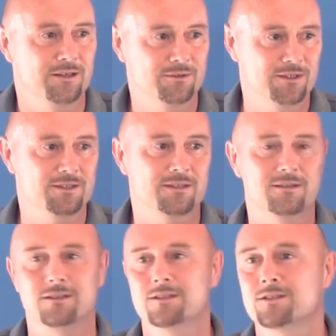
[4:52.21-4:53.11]
There was this,
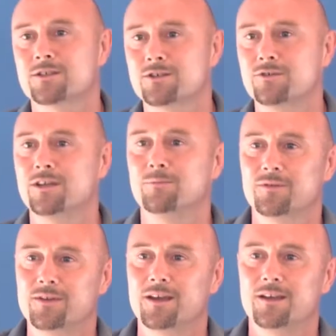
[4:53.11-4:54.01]
this stream
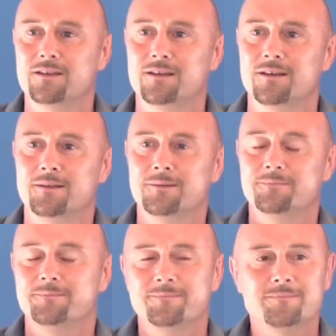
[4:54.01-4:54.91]
of data.
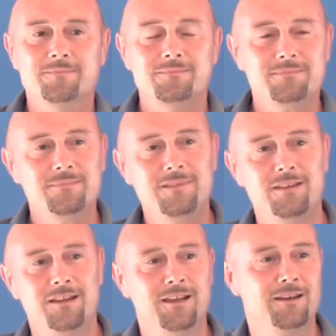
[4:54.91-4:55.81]

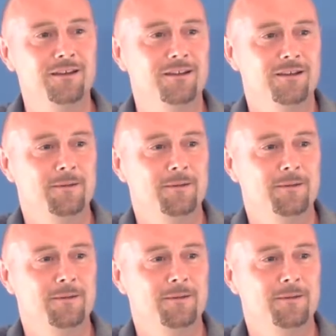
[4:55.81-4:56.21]
And then